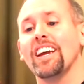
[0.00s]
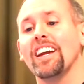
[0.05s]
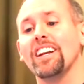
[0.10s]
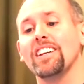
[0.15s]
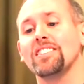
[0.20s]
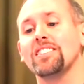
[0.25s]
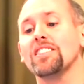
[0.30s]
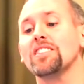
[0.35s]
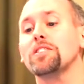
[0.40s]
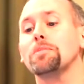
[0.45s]
it
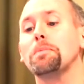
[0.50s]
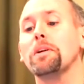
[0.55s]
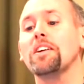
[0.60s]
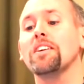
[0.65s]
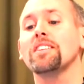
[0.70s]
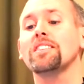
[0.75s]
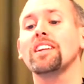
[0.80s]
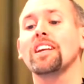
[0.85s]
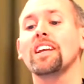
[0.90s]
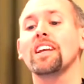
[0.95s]
is the
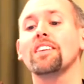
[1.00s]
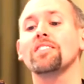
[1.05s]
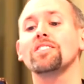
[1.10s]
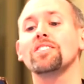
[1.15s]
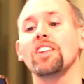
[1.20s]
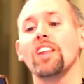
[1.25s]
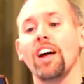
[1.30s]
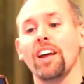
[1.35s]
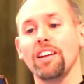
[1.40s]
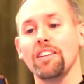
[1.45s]
spirit that gives
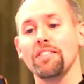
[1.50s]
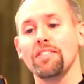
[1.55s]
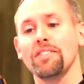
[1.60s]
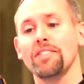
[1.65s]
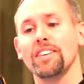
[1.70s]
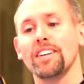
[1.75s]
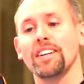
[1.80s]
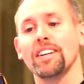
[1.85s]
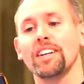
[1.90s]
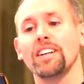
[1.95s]
life,
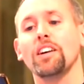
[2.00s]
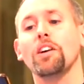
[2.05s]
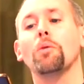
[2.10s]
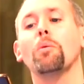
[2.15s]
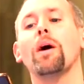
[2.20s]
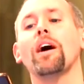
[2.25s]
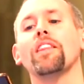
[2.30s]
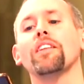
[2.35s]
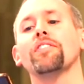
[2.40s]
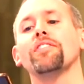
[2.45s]

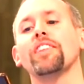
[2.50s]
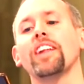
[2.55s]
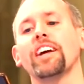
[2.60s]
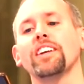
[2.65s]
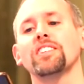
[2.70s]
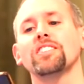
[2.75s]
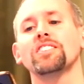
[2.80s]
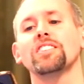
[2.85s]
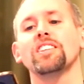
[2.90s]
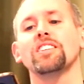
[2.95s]
while the
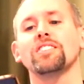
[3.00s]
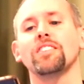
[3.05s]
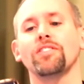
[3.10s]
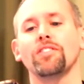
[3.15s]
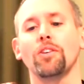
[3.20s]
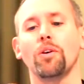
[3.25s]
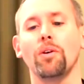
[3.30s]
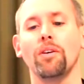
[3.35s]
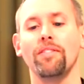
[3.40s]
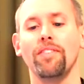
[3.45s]
flesh is of
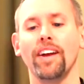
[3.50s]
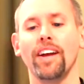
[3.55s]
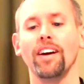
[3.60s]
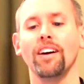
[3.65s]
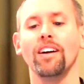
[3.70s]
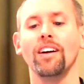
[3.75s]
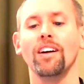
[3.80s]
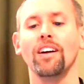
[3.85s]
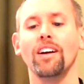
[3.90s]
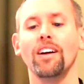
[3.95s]
no
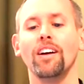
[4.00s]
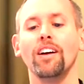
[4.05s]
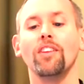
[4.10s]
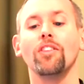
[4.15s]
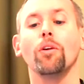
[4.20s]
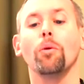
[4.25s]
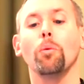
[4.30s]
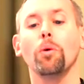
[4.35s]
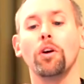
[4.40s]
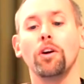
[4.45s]
avail.
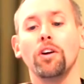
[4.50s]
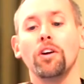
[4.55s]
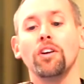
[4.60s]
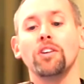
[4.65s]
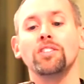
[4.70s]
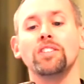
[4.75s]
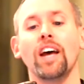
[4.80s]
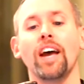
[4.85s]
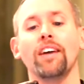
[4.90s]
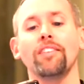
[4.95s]
The
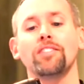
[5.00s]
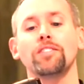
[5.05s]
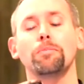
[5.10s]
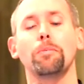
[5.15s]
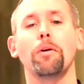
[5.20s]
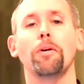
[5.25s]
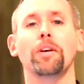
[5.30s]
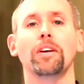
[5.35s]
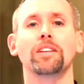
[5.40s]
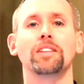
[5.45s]
words I have
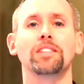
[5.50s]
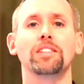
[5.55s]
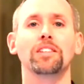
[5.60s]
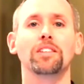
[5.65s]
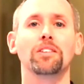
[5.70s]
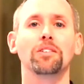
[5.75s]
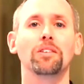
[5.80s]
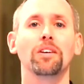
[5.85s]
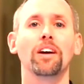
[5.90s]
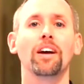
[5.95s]
spoken to
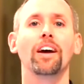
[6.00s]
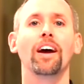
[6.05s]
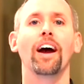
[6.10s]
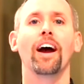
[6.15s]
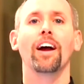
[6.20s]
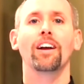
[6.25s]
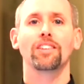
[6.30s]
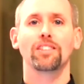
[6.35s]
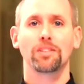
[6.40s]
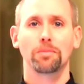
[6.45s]
you
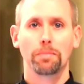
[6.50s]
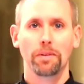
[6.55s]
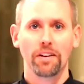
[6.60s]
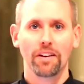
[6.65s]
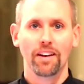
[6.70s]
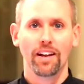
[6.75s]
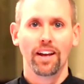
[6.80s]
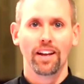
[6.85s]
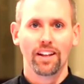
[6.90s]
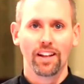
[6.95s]
are
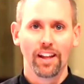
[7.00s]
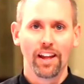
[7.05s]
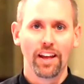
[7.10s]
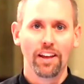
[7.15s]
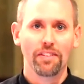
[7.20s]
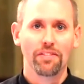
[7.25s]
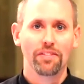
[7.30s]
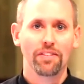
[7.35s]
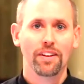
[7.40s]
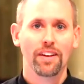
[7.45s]
spirit and
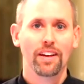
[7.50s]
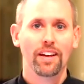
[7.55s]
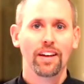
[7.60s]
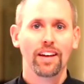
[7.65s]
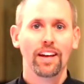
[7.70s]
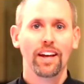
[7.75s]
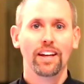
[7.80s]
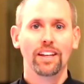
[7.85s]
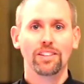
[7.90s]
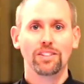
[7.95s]
life.
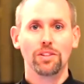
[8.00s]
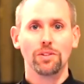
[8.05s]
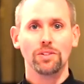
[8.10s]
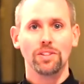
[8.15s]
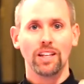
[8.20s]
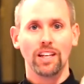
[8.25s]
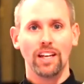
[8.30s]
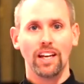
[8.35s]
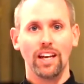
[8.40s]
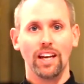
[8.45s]
And he's
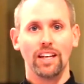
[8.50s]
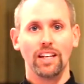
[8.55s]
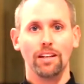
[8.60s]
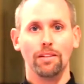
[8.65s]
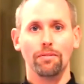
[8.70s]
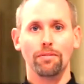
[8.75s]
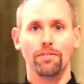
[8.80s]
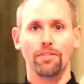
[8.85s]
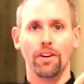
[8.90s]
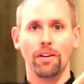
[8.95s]
using an
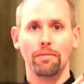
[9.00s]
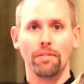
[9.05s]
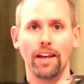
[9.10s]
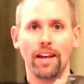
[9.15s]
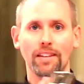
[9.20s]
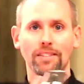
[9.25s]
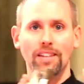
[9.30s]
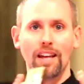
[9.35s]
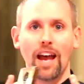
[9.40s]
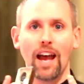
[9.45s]
idiom from
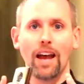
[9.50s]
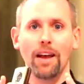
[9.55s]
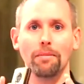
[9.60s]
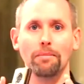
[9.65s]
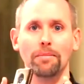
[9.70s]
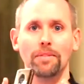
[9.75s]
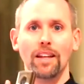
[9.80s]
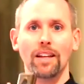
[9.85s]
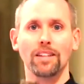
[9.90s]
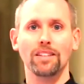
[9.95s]
that
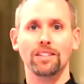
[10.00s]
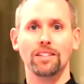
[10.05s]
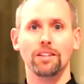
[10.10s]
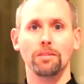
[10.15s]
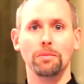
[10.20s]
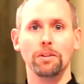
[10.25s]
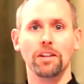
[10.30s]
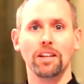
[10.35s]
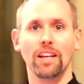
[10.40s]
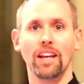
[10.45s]
time that is
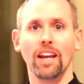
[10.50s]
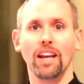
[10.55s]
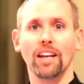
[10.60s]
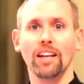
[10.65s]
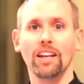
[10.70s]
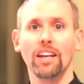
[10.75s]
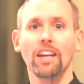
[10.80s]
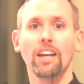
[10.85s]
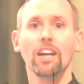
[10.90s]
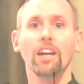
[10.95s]

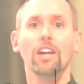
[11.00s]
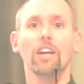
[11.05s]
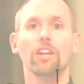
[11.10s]
communicating